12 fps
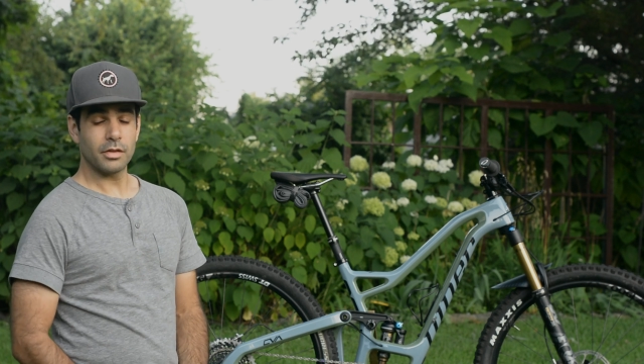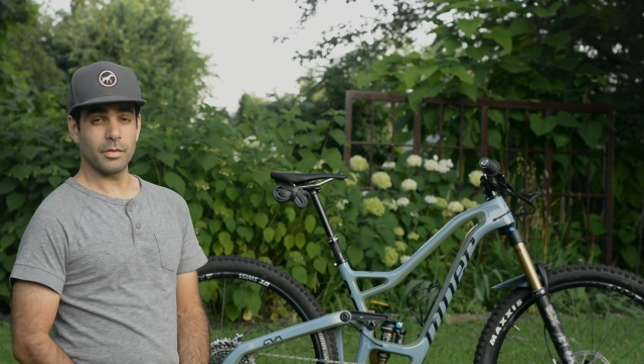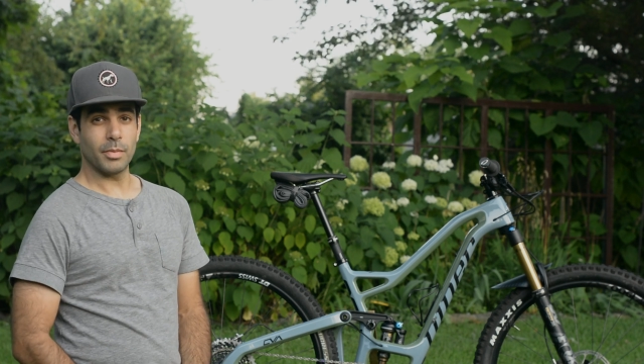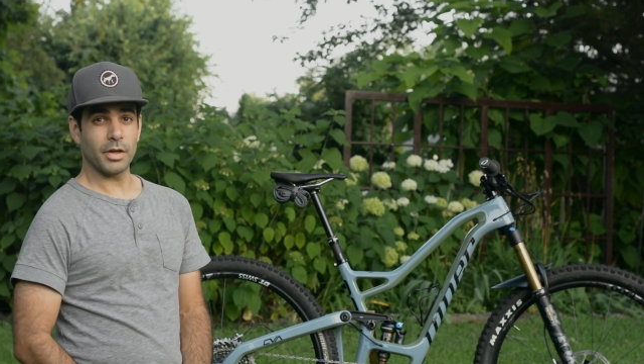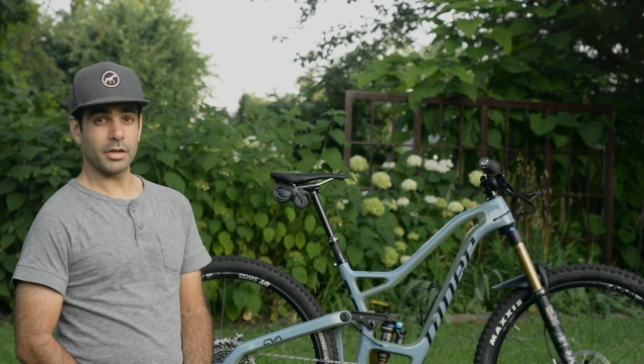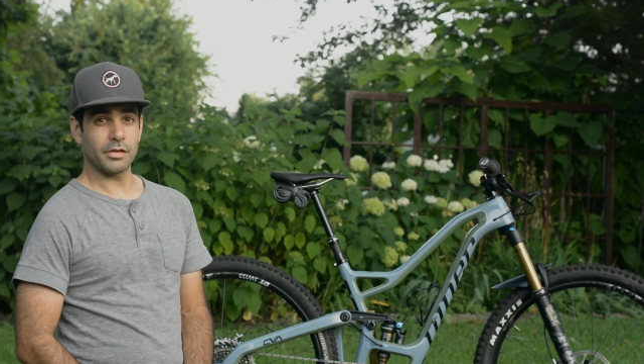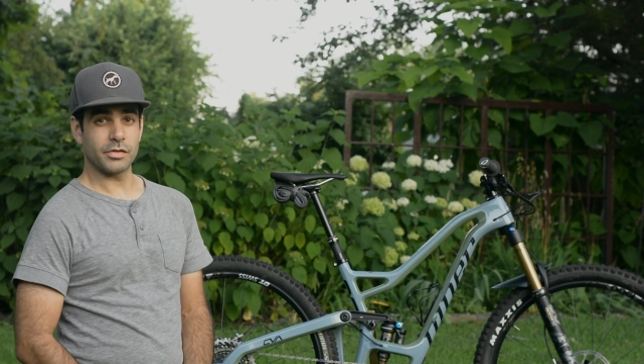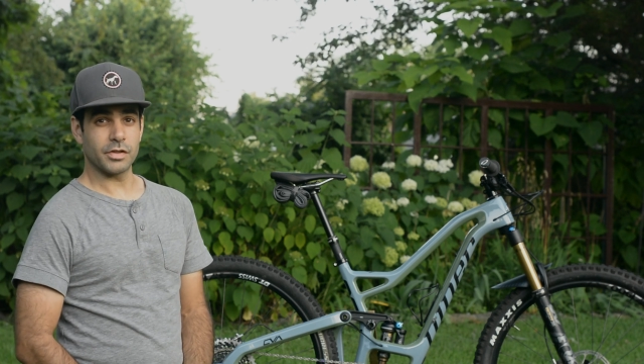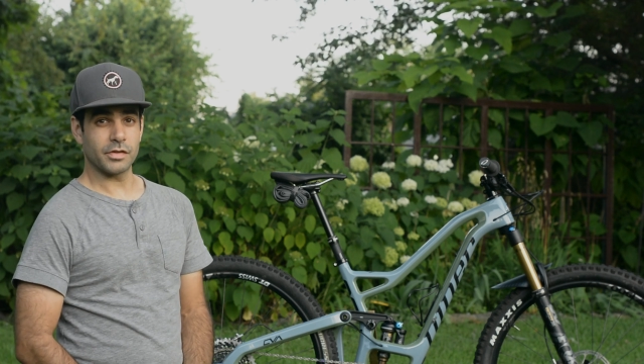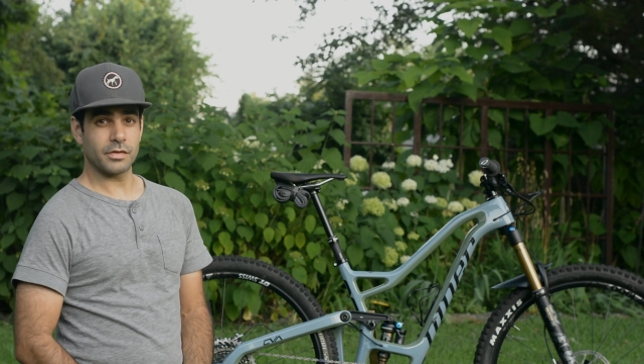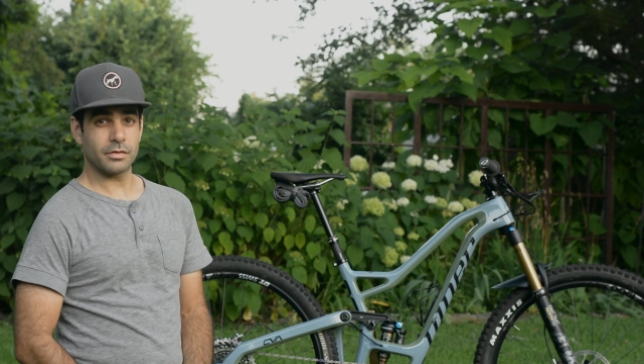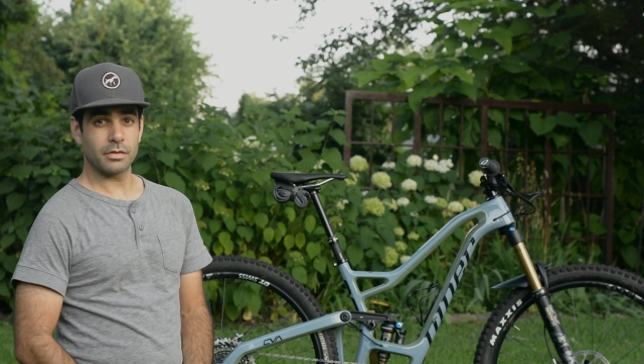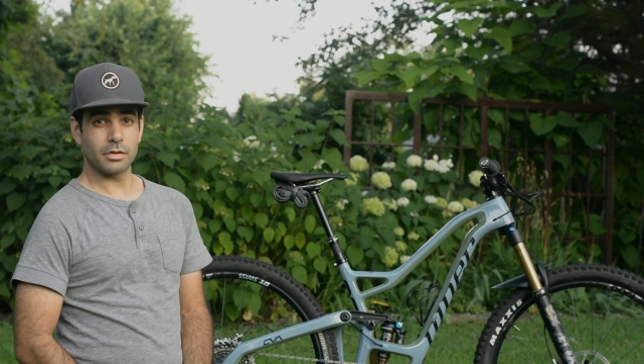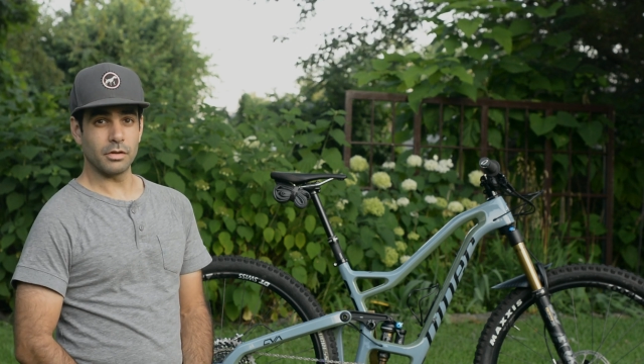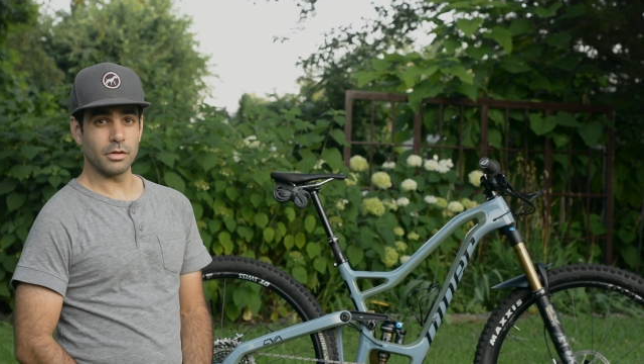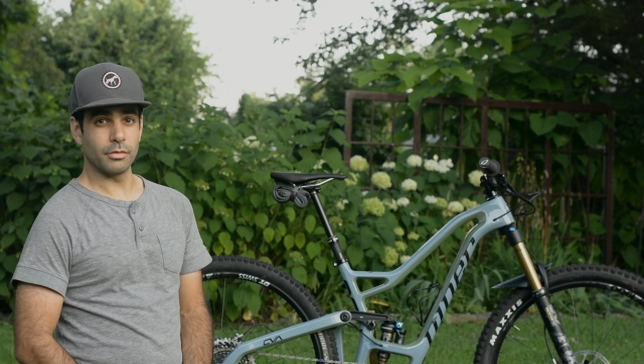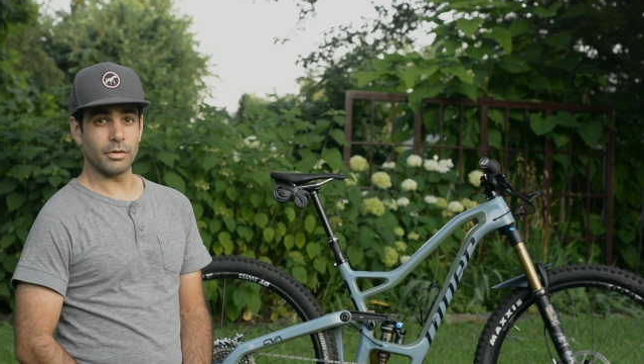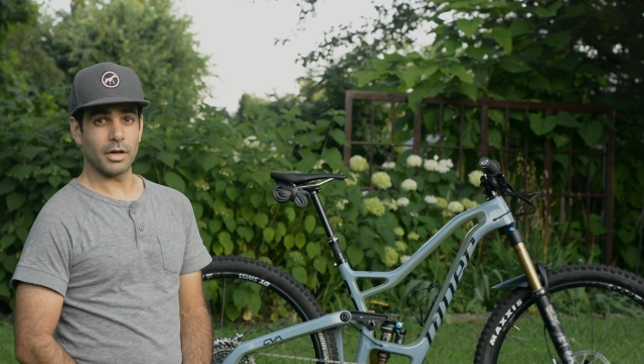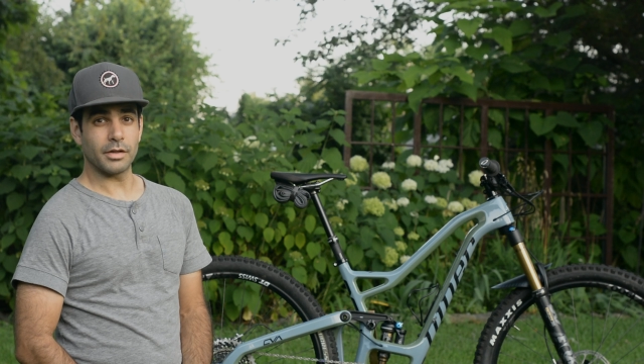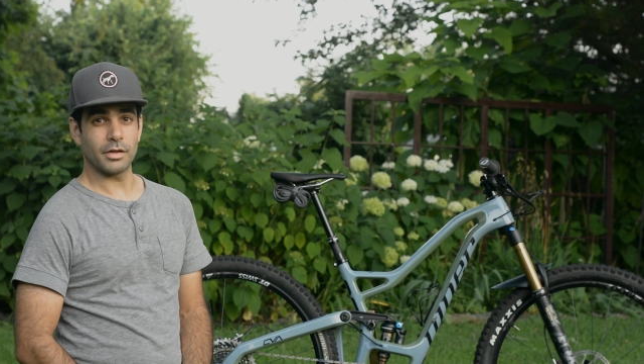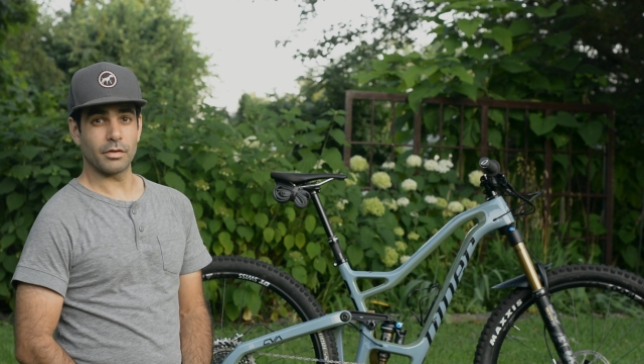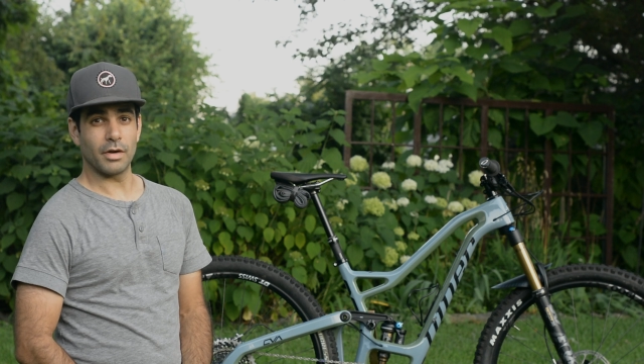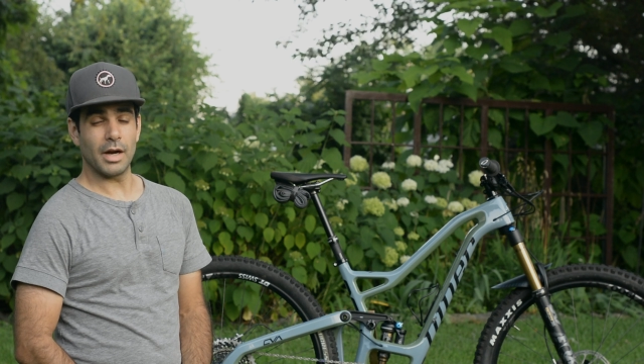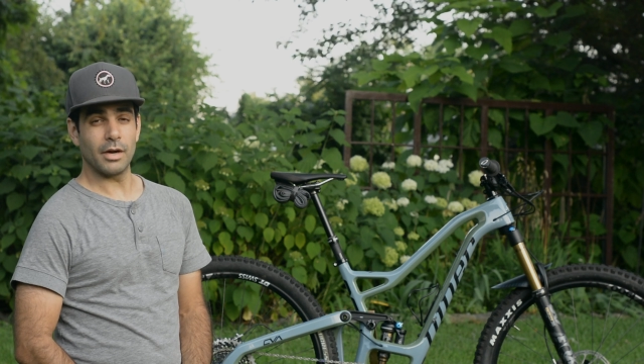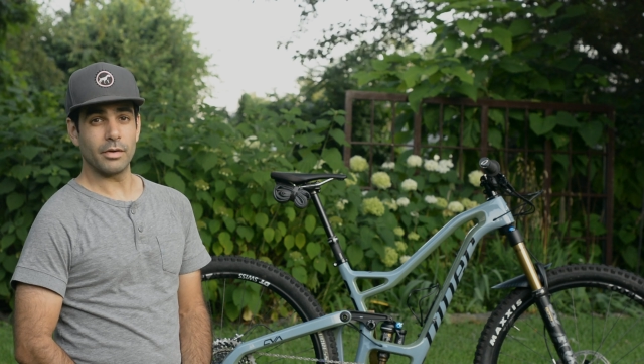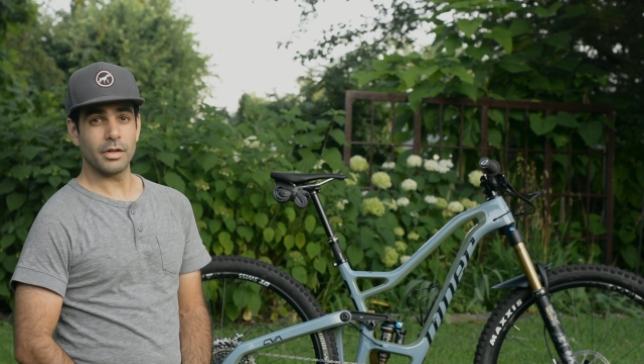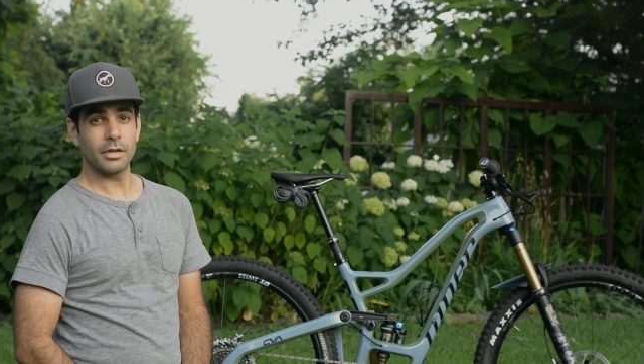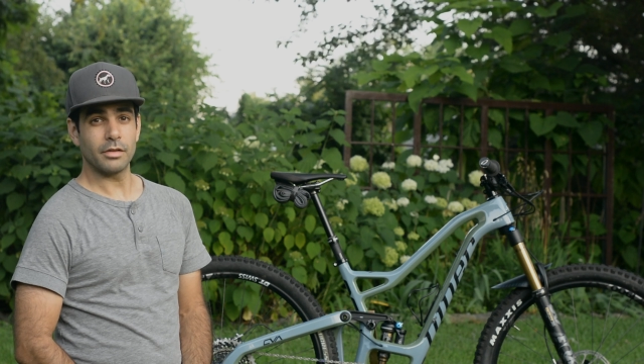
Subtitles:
the bike is just glued right to the ground.